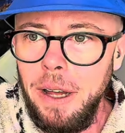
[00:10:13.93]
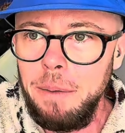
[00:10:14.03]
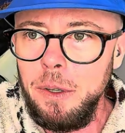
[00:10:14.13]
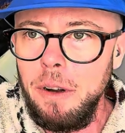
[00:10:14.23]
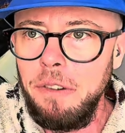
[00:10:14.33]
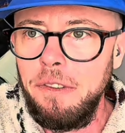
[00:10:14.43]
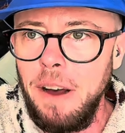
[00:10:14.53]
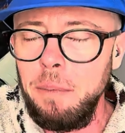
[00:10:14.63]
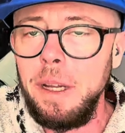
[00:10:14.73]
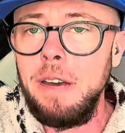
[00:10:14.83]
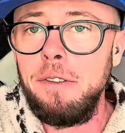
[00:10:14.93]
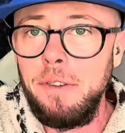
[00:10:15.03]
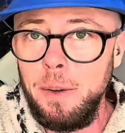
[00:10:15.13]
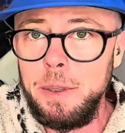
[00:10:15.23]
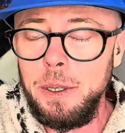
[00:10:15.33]
I'm doing a family
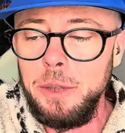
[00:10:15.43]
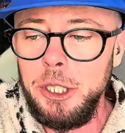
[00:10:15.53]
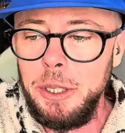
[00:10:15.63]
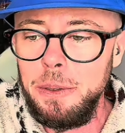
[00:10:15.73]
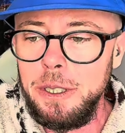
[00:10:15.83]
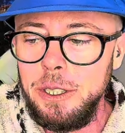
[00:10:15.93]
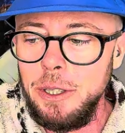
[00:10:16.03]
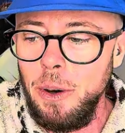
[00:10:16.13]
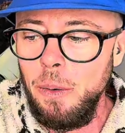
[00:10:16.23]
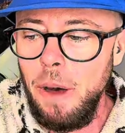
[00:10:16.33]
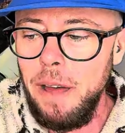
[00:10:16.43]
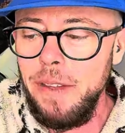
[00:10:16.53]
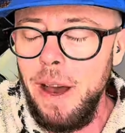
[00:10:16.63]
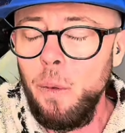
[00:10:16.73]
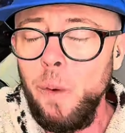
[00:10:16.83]
photo shoot. And
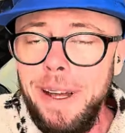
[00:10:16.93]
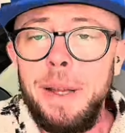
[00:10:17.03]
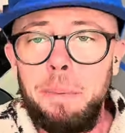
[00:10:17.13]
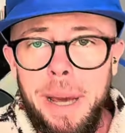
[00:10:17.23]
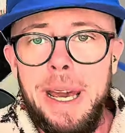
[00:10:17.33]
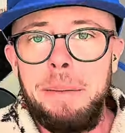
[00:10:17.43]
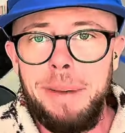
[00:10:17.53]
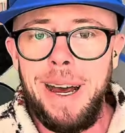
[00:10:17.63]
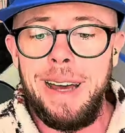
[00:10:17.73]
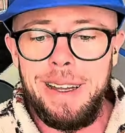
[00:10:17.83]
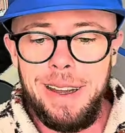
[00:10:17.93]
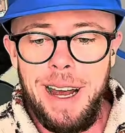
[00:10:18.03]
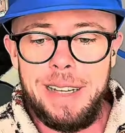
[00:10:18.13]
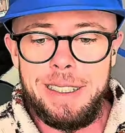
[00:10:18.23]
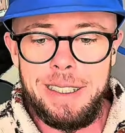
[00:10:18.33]
that will be my
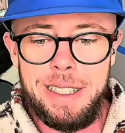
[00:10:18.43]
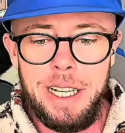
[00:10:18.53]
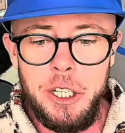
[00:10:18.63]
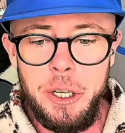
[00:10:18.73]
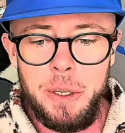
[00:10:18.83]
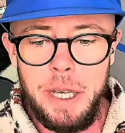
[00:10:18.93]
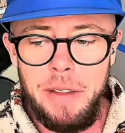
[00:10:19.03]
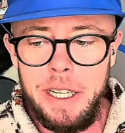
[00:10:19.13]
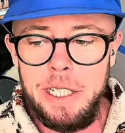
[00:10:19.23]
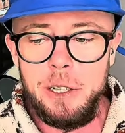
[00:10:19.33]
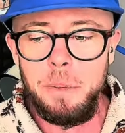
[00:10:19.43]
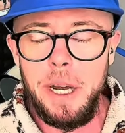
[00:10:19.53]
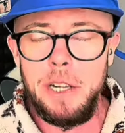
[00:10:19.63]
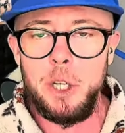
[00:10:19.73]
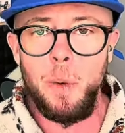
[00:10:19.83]
last test shoot. And this is something
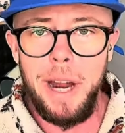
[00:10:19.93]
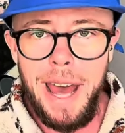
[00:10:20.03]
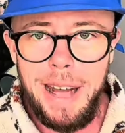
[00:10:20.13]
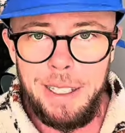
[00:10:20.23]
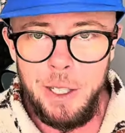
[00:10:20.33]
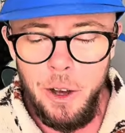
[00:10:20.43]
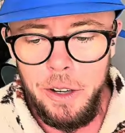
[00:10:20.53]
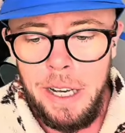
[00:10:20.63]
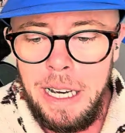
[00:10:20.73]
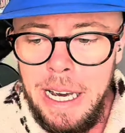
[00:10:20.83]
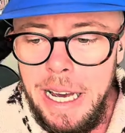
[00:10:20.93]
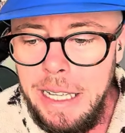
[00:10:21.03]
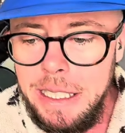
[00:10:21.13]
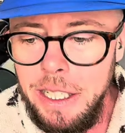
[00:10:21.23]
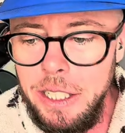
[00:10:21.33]
I just want to end on,
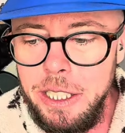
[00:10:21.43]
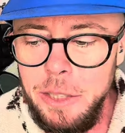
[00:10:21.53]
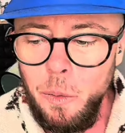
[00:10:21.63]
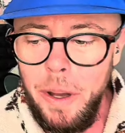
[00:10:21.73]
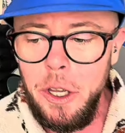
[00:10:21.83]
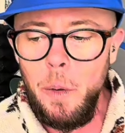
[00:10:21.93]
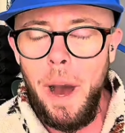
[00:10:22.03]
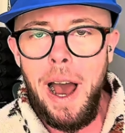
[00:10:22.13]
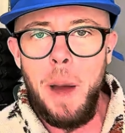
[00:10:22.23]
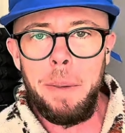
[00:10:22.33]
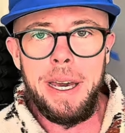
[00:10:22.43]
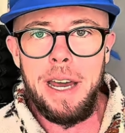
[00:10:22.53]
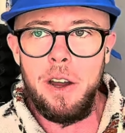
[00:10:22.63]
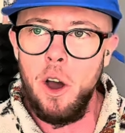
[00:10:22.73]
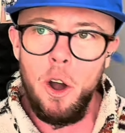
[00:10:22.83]
is that whether you are a
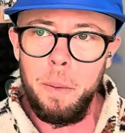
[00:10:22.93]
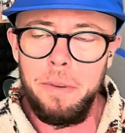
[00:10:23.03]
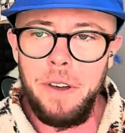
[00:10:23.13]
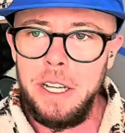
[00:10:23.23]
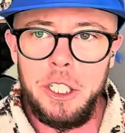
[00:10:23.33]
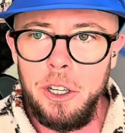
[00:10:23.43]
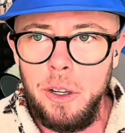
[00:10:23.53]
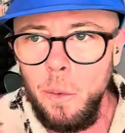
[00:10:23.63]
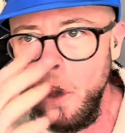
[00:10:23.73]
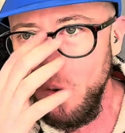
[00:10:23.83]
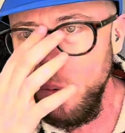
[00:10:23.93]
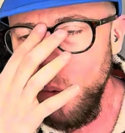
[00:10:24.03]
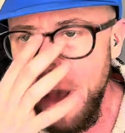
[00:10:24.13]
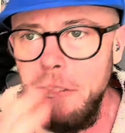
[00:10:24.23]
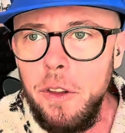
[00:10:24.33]
beginner or a professional,
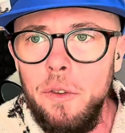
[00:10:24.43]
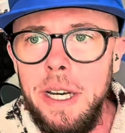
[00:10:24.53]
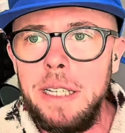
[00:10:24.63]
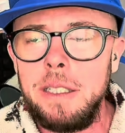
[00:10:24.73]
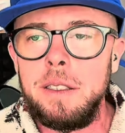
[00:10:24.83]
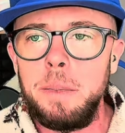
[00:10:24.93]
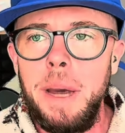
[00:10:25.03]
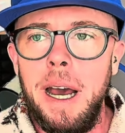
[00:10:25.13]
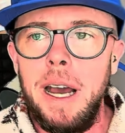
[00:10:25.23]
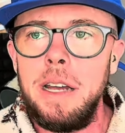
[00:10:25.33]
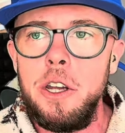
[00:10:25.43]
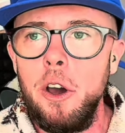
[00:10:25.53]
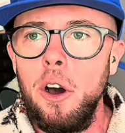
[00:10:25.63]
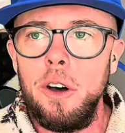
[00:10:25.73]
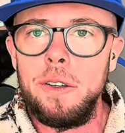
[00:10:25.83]
whatever the reasons behind
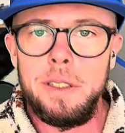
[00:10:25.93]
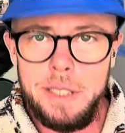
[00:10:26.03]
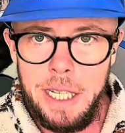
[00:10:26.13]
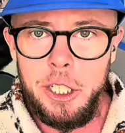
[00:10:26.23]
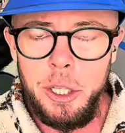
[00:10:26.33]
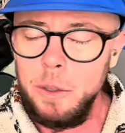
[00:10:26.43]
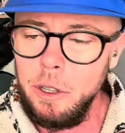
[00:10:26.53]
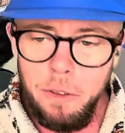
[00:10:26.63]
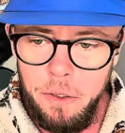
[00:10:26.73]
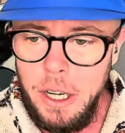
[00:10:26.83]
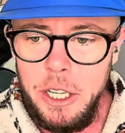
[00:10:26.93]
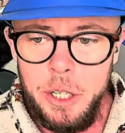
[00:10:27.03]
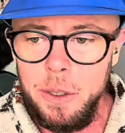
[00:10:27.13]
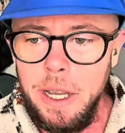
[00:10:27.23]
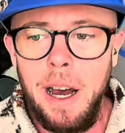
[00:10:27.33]
your test shoots or free
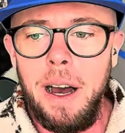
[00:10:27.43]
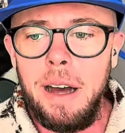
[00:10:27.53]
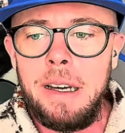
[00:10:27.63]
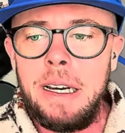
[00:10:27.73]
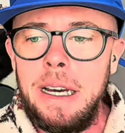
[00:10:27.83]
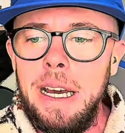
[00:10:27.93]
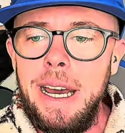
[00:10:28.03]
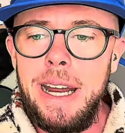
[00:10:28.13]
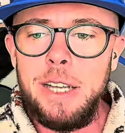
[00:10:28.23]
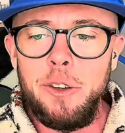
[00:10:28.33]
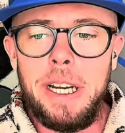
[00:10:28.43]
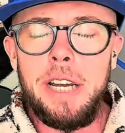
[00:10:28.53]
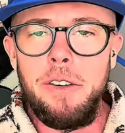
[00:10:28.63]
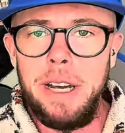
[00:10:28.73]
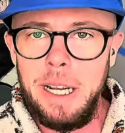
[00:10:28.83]
shoots are, it is really,
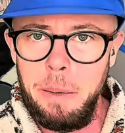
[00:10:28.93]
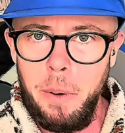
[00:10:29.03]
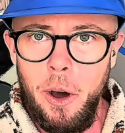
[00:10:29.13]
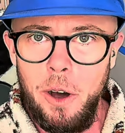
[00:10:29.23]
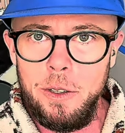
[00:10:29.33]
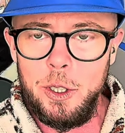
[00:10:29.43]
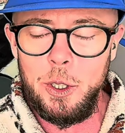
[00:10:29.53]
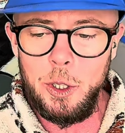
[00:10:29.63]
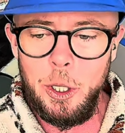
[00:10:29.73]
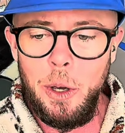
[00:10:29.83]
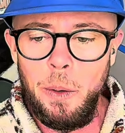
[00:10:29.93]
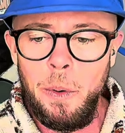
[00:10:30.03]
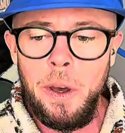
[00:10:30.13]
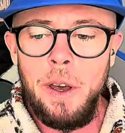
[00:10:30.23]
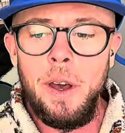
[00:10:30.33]
really important to
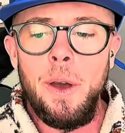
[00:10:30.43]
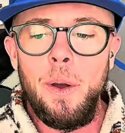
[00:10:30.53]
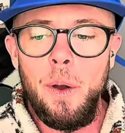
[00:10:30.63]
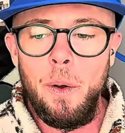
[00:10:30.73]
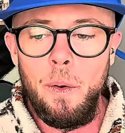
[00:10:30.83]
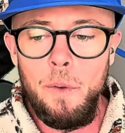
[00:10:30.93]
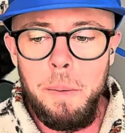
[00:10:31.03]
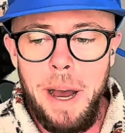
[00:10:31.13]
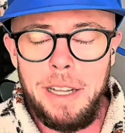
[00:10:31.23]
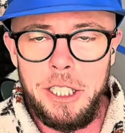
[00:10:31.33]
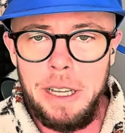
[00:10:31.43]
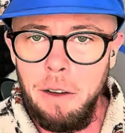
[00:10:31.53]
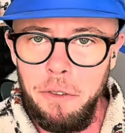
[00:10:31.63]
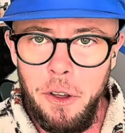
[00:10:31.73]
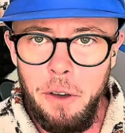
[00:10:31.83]
remind
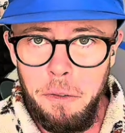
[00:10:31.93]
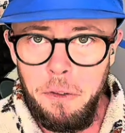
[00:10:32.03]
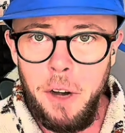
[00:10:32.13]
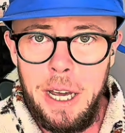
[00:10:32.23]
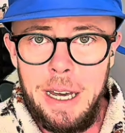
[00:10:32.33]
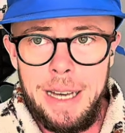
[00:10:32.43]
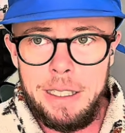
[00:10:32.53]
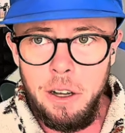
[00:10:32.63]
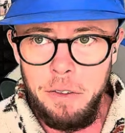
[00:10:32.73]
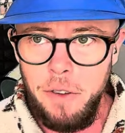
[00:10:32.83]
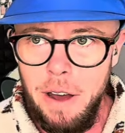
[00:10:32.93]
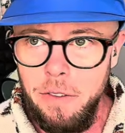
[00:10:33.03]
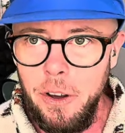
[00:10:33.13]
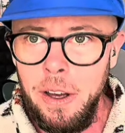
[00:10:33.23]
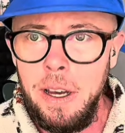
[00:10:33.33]
yourself that free is not
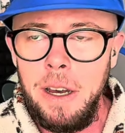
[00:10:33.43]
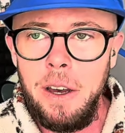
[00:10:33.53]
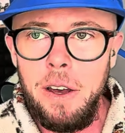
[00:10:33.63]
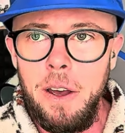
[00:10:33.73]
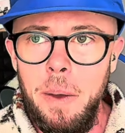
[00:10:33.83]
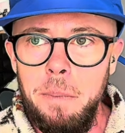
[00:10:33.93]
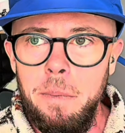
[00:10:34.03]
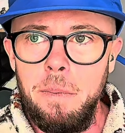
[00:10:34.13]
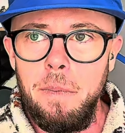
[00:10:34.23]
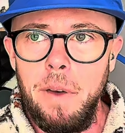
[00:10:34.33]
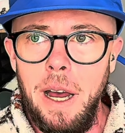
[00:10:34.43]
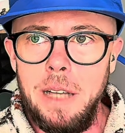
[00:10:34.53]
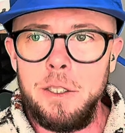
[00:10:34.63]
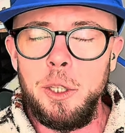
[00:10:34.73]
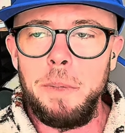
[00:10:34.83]
forever.
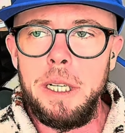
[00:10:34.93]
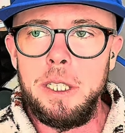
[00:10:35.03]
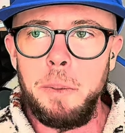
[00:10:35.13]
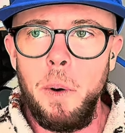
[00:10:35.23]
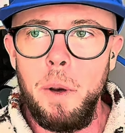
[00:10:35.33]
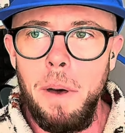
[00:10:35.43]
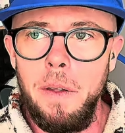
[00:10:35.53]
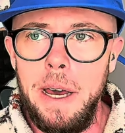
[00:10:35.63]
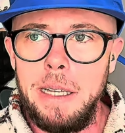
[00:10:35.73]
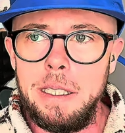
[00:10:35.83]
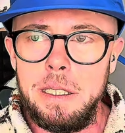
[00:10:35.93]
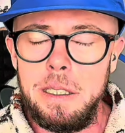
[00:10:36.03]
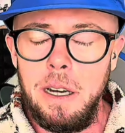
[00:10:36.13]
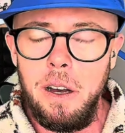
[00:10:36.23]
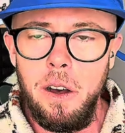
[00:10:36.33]
And somebody spoke about this
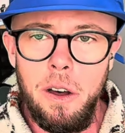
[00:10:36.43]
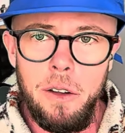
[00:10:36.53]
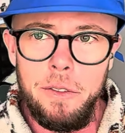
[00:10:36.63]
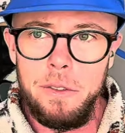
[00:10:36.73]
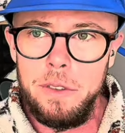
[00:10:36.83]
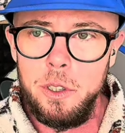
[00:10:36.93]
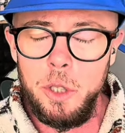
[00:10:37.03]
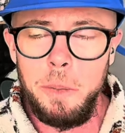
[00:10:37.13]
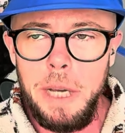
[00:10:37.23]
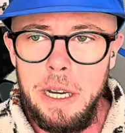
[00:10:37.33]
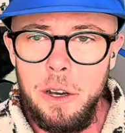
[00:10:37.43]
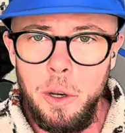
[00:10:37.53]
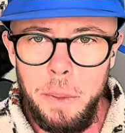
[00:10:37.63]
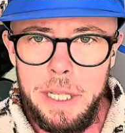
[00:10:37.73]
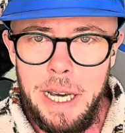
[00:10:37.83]
on social media a
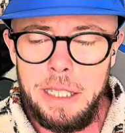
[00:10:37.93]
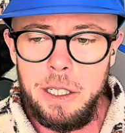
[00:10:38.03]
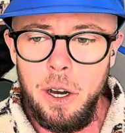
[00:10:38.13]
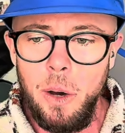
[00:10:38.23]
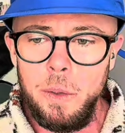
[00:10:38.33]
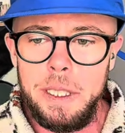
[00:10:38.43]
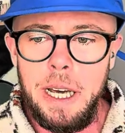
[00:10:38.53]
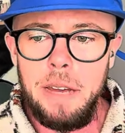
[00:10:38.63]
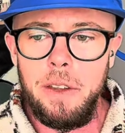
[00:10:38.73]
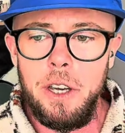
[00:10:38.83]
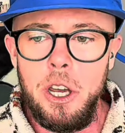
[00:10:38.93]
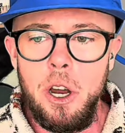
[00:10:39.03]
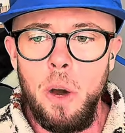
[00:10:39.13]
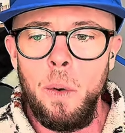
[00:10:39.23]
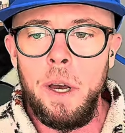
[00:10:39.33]
couple of days ago, saying that, you
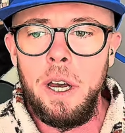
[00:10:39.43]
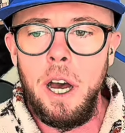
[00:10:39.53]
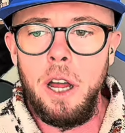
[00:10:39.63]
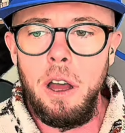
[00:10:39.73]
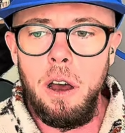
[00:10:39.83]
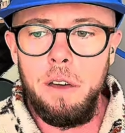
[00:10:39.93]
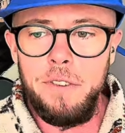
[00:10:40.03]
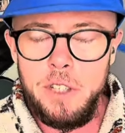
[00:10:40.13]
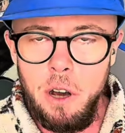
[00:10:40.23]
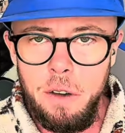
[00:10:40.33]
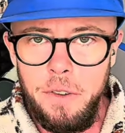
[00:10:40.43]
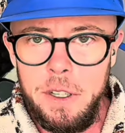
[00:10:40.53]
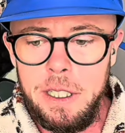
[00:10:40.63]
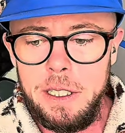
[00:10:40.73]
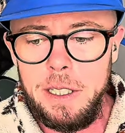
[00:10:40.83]
know, a lot of
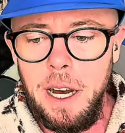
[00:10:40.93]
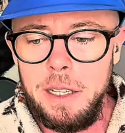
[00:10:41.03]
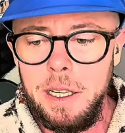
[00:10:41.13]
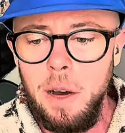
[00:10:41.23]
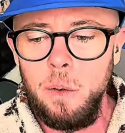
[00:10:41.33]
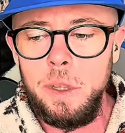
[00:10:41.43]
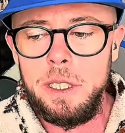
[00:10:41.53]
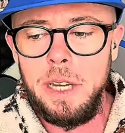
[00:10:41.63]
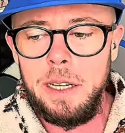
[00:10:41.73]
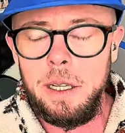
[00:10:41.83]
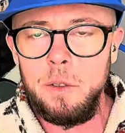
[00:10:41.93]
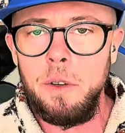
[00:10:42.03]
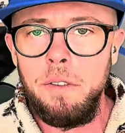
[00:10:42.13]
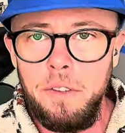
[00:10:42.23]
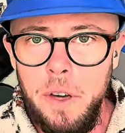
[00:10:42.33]
photographers that will start out
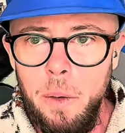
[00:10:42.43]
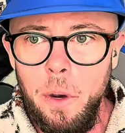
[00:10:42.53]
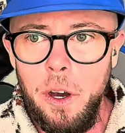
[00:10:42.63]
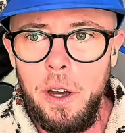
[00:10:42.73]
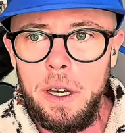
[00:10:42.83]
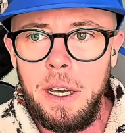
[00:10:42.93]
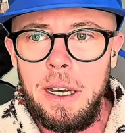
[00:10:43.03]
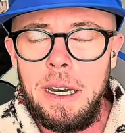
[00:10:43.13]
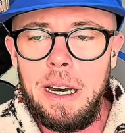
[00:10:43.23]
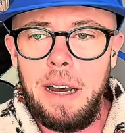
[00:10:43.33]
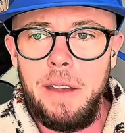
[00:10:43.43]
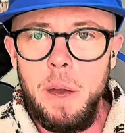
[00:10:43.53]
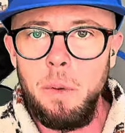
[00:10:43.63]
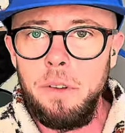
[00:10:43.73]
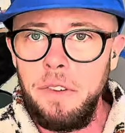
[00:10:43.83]
doing free work, and they
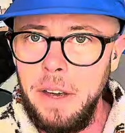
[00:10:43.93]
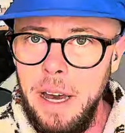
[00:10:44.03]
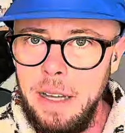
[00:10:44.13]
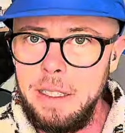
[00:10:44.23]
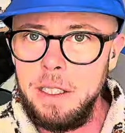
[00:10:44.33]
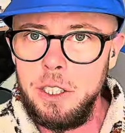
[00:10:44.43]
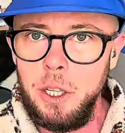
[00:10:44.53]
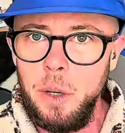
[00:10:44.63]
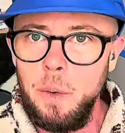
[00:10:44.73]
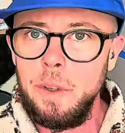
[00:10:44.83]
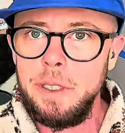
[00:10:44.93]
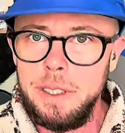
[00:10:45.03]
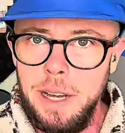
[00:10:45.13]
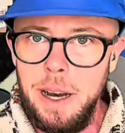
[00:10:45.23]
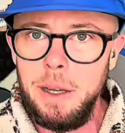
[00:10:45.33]
will forget to
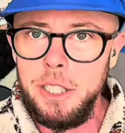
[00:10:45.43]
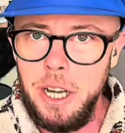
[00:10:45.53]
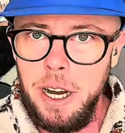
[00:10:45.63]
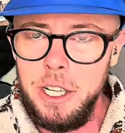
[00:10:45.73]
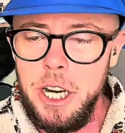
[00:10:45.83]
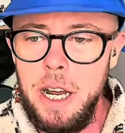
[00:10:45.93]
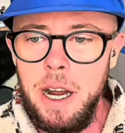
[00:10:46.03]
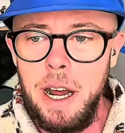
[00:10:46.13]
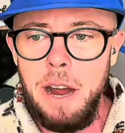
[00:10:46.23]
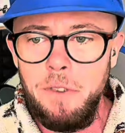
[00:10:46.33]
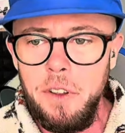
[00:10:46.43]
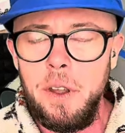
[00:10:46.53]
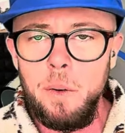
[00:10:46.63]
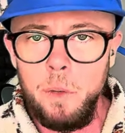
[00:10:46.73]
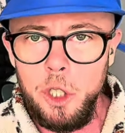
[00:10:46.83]
start charging, and
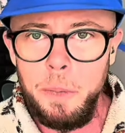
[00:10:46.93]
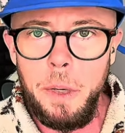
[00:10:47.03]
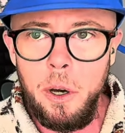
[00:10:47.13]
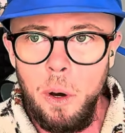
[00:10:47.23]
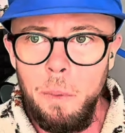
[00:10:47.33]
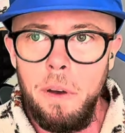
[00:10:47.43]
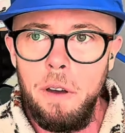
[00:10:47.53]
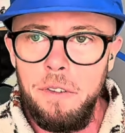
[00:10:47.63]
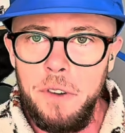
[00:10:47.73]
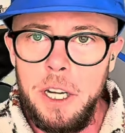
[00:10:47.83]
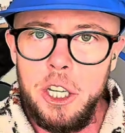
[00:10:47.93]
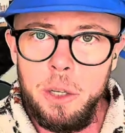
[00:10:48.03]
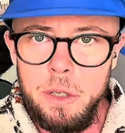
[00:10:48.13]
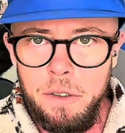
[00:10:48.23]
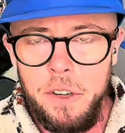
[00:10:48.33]
everything will just become a free
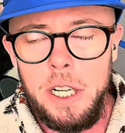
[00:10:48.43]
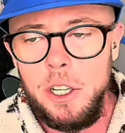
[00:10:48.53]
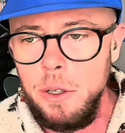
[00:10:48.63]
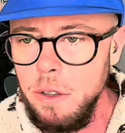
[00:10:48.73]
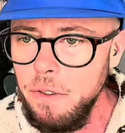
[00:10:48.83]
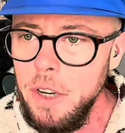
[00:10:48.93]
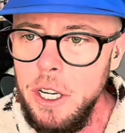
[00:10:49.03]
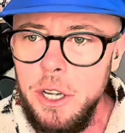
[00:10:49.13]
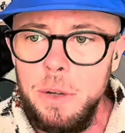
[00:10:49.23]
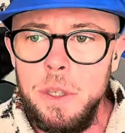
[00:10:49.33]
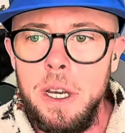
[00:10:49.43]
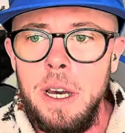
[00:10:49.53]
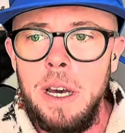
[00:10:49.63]
shoot, a free shoot, a free shoot.